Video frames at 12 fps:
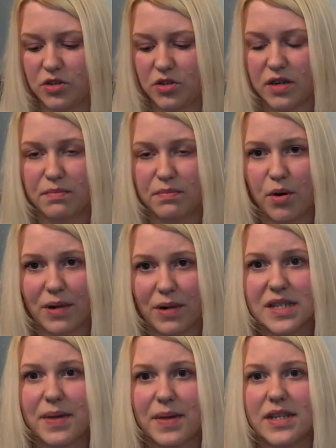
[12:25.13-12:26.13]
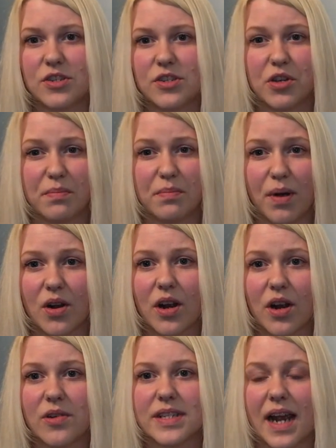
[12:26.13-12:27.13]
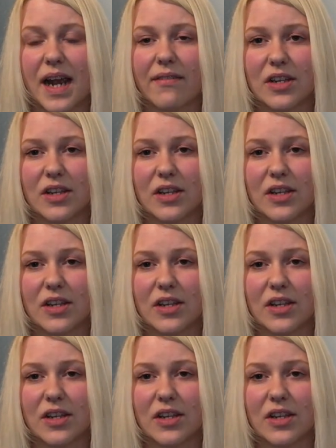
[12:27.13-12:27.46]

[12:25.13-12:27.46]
You can put recipes. You can barcode scan,